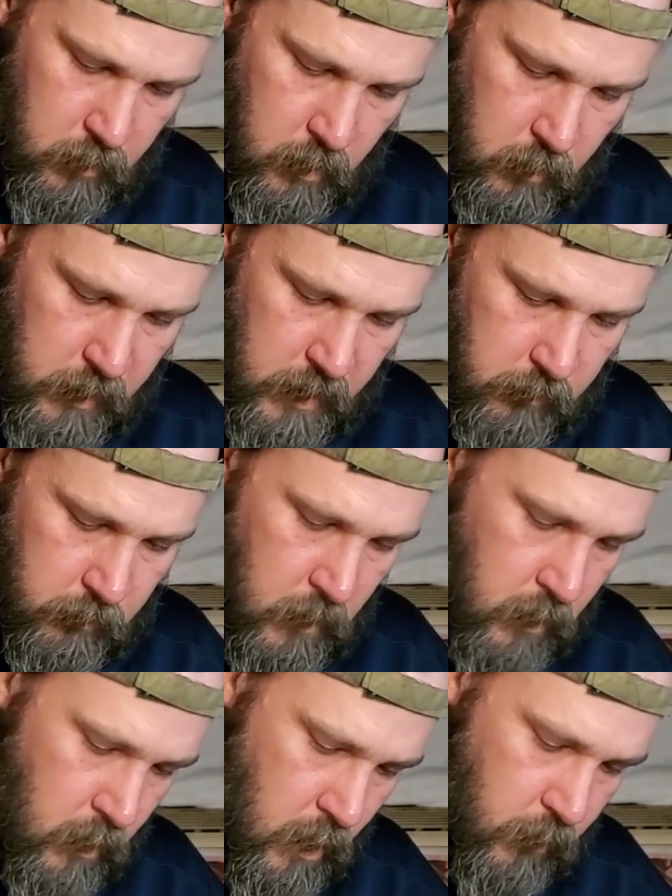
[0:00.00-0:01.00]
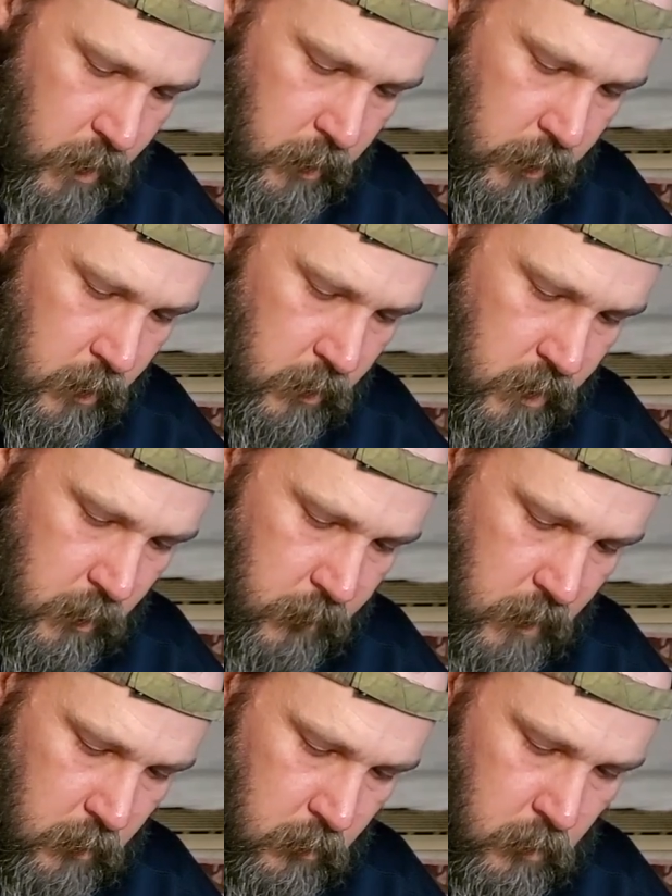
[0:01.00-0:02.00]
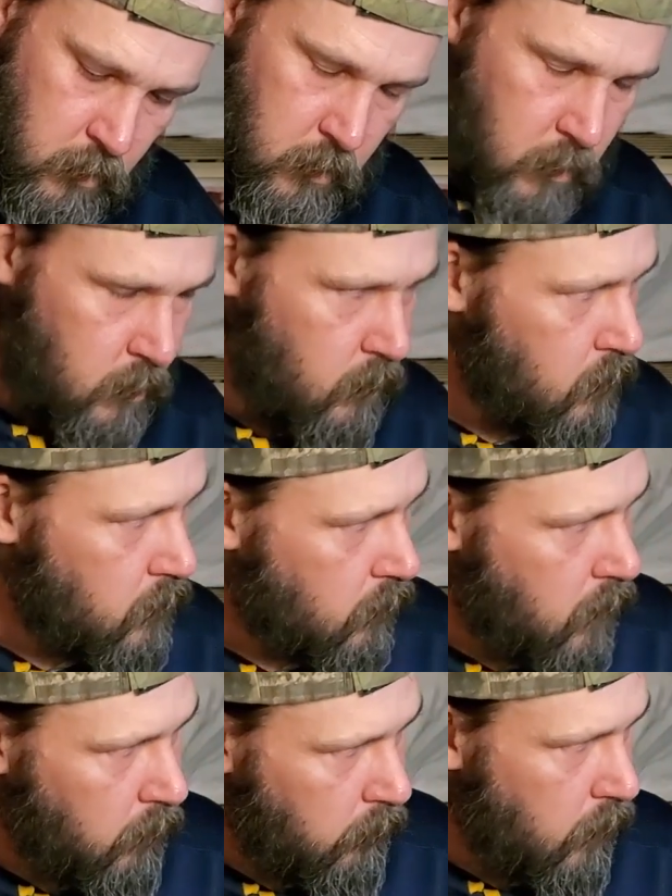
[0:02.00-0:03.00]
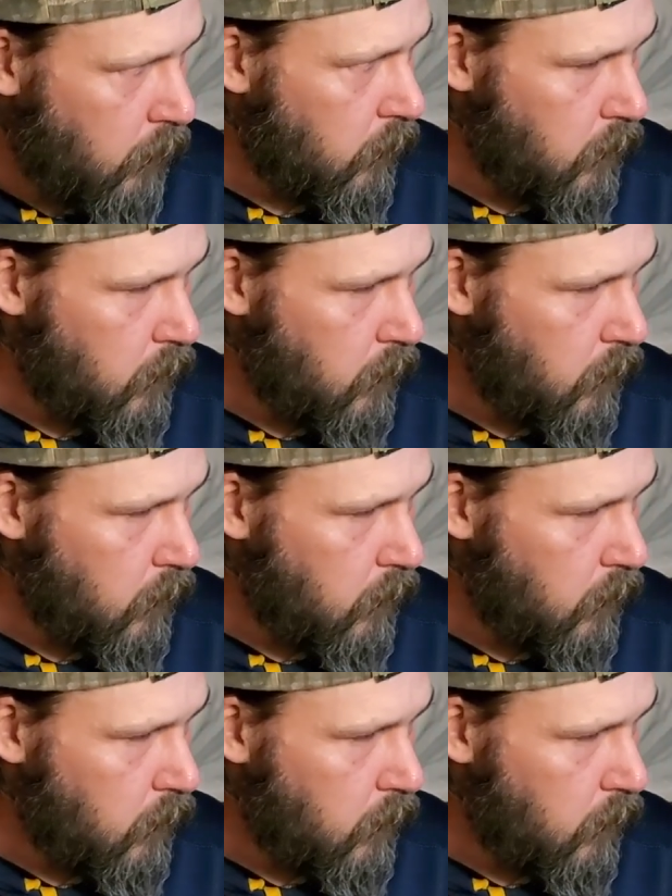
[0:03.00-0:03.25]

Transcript: I'll probably use something to color code